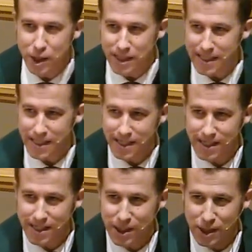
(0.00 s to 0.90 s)

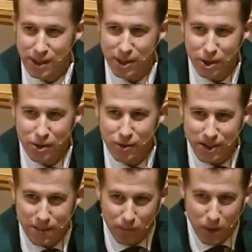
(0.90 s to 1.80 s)
Jesus just
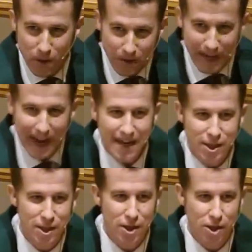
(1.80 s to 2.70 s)
used the
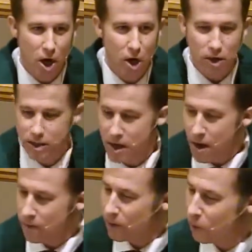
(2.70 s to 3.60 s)
purification jars
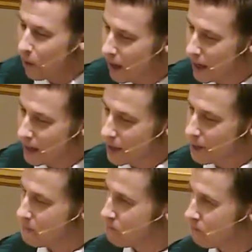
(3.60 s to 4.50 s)
for wine.
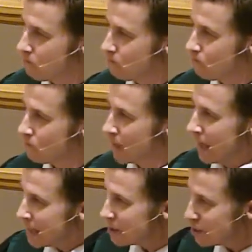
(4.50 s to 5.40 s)

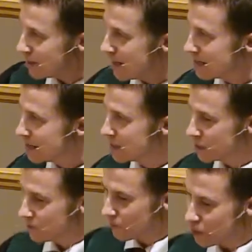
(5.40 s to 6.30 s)
It's
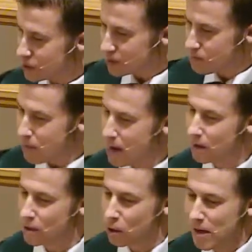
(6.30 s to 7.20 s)
Jesus' first
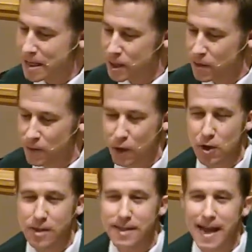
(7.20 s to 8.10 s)
miracle. It's his
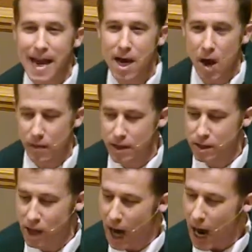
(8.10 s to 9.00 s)
first day on the
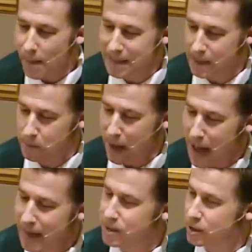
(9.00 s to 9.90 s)
job as a
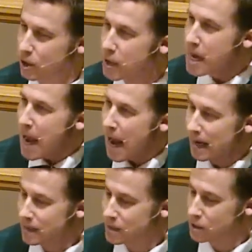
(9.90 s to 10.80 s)
pastor, and
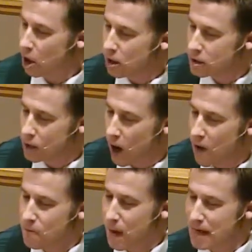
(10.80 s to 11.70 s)
he starts
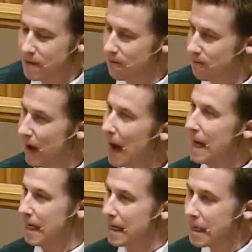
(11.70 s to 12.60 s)
off by
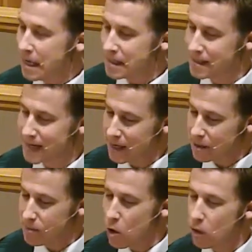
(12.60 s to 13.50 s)
defiling
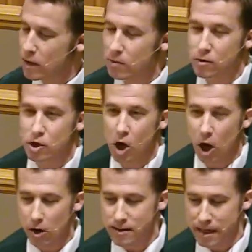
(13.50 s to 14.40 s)
ceremonial
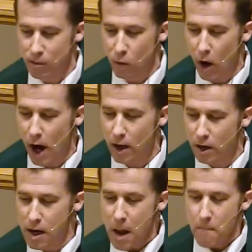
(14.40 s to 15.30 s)
jars and
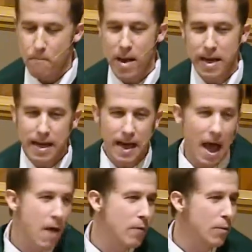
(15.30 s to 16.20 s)
water, making
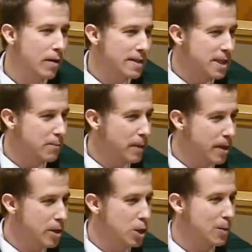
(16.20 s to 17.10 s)
everyone
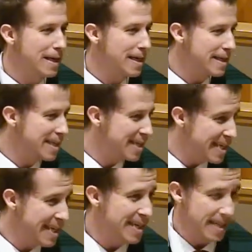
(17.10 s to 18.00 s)
spiritually
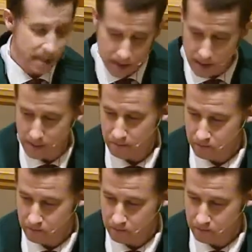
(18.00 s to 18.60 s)
diseased.